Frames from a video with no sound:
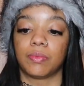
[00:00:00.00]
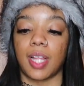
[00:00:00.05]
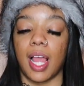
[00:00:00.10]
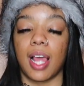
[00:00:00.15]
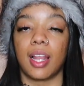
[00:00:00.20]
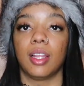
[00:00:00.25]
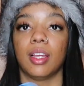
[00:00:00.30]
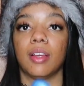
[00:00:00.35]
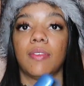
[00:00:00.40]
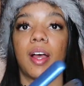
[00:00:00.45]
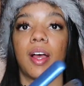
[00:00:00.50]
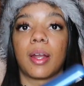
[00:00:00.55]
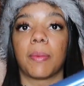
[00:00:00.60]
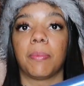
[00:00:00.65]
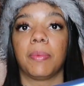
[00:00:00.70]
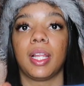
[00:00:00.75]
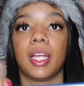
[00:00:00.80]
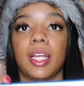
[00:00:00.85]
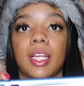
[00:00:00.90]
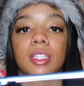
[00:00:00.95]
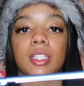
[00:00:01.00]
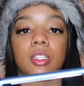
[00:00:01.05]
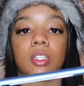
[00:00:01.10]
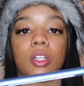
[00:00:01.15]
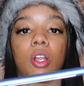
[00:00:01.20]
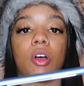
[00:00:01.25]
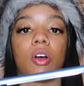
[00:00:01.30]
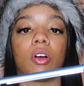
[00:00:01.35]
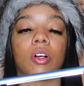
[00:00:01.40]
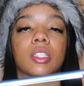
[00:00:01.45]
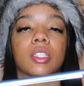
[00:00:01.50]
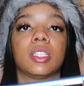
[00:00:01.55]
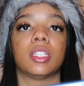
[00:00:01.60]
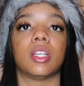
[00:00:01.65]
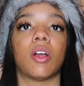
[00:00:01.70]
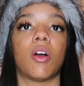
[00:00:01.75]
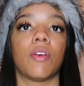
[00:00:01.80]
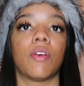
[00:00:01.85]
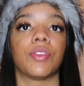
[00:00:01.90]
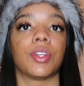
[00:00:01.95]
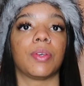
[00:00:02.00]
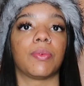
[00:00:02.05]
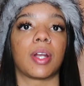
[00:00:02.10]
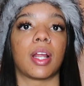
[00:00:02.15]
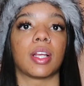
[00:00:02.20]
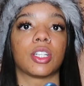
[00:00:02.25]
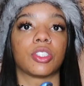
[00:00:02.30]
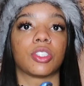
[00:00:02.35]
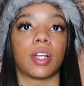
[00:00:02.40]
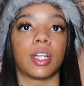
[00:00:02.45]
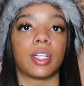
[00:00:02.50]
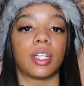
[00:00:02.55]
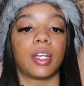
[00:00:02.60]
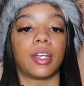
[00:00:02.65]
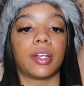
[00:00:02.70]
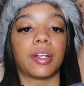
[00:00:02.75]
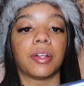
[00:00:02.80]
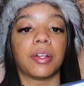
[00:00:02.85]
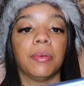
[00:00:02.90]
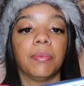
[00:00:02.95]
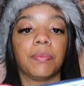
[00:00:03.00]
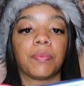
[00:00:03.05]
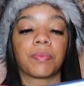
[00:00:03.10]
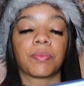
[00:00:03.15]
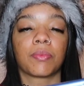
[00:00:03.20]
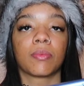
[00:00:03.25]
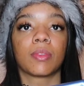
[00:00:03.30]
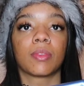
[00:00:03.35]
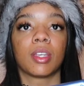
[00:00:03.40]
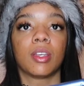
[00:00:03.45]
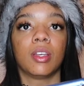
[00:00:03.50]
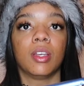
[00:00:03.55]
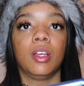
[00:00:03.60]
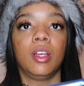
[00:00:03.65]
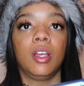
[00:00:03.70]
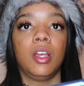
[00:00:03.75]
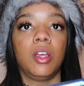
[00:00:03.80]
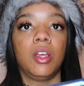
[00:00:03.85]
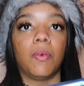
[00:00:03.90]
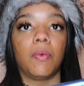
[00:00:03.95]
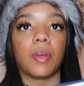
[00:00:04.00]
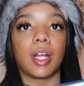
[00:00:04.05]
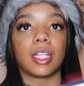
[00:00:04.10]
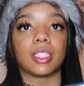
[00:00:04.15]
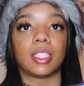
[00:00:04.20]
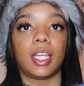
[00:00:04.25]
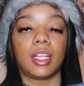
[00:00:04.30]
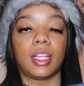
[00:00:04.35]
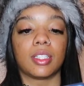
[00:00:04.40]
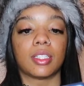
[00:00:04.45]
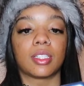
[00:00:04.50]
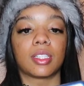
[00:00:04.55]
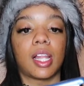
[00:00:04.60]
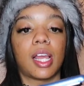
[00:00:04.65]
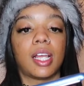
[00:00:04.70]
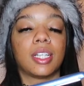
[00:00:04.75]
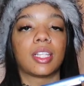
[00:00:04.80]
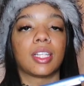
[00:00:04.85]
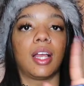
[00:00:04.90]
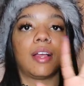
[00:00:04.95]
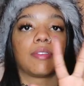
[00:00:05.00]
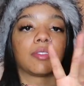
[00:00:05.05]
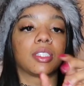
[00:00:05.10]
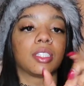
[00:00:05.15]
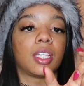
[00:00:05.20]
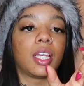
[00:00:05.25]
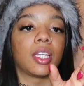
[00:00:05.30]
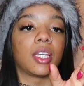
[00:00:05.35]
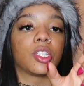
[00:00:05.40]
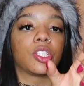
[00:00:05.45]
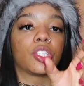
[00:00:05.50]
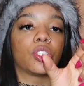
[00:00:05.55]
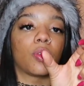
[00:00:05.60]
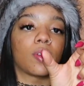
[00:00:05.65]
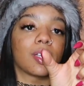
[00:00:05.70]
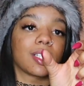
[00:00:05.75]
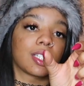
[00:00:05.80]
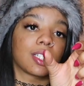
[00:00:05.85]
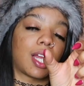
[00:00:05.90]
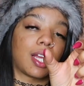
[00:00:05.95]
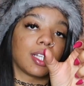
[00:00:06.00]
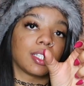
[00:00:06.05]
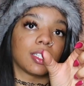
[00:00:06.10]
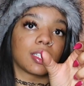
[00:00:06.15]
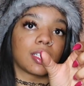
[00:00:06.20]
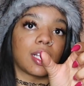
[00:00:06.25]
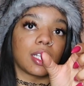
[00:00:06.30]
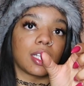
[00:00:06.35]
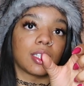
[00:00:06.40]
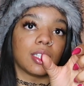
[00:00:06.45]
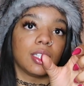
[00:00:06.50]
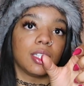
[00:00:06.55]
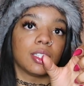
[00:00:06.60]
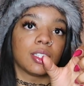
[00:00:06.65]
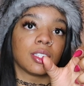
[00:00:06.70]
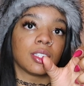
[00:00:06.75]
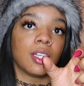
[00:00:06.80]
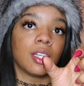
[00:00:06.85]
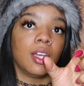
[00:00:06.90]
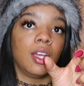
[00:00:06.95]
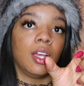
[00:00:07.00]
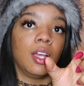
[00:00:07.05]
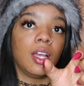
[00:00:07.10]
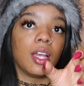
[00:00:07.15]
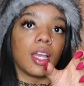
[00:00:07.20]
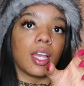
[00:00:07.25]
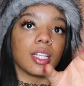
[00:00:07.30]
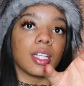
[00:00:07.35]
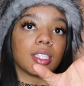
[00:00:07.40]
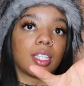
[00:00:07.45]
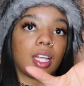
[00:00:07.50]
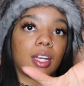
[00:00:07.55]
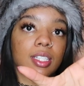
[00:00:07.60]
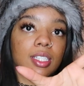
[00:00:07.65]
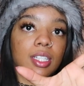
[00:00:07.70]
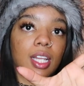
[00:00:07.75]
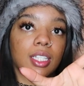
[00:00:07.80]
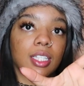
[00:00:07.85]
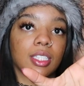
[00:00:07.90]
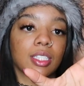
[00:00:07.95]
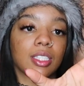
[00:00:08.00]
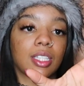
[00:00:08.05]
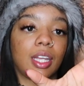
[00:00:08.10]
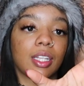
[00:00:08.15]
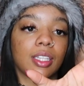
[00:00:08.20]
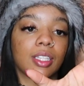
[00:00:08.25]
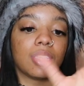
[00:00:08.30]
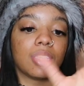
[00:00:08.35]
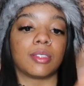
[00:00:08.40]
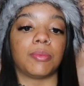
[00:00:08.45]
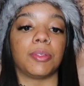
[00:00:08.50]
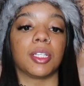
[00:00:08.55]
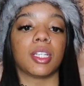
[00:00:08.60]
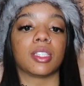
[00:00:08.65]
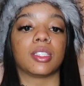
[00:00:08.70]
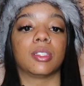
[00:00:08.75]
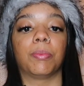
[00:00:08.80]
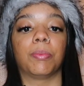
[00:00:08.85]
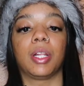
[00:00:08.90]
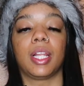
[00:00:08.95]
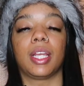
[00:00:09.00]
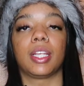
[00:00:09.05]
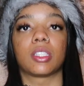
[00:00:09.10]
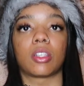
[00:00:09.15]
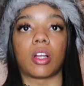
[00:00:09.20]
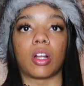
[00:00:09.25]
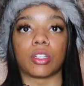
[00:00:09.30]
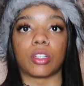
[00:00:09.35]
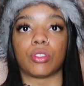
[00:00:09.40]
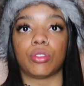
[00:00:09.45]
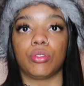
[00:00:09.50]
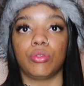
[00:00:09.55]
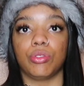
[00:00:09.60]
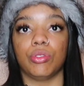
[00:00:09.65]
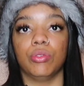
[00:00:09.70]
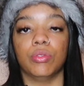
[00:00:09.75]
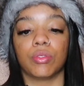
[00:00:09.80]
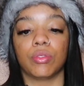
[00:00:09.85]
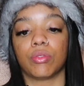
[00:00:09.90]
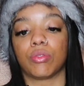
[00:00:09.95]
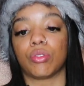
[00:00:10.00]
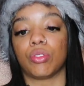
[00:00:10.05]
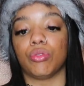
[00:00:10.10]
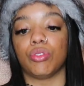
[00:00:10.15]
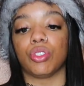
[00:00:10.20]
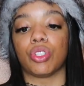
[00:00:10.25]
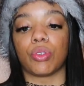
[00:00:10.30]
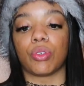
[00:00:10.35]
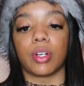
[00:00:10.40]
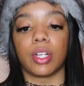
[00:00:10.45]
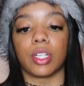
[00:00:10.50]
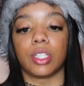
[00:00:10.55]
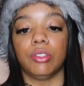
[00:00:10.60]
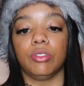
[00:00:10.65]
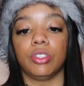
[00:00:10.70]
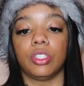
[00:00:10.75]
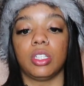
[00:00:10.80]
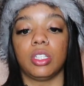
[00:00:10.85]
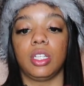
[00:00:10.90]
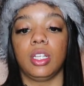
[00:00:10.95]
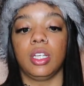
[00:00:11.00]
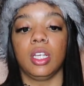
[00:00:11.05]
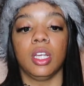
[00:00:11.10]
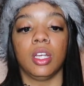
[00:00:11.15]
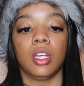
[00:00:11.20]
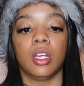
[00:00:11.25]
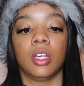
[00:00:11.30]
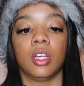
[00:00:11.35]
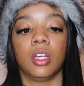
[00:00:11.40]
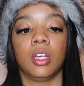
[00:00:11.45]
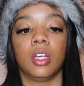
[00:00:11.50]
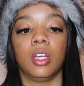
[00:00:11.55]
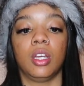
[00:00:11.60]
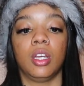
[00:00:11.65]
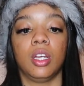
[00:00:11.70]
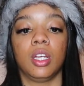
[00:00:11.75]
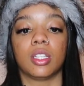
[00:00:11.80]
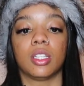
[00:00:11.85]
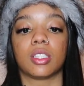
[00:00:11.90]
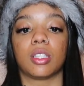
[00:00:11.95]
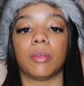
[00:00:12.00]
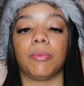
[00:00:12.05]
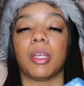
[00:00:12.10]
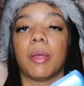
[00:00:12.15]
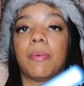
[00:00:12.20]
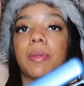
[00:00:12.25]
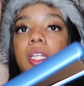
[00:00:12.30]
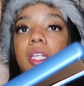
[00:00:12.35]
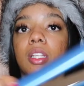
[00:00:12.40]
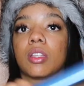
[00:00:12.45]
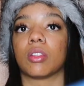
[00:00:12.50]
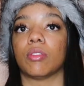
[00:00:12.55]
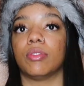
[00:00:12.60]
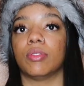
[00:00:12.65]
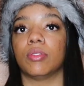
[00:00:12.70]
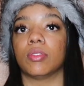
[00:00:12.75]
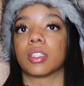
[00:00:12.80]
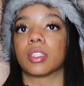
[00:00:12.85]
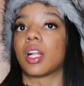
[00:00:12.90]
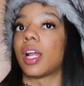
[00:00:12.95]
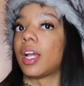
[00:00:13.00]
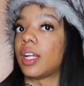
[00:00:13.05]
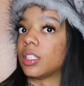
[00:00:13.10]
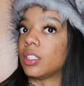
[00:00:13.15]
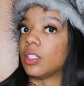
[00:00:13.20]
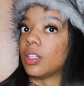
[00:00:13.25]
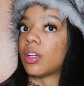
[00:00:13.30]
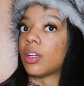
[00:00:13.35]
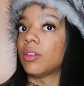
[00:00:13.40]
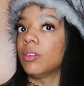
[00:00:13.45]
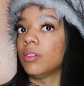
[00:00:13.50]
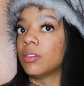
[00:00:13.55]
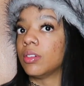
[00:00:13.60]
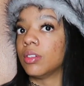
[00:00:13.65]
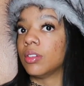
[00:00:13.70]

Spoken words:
I love how the plate is long. See, often when I straighten hair, when I take a slice, I have to take short slices like this instead of slices like this because the plates are too short usually to be able to get the full slice, you know?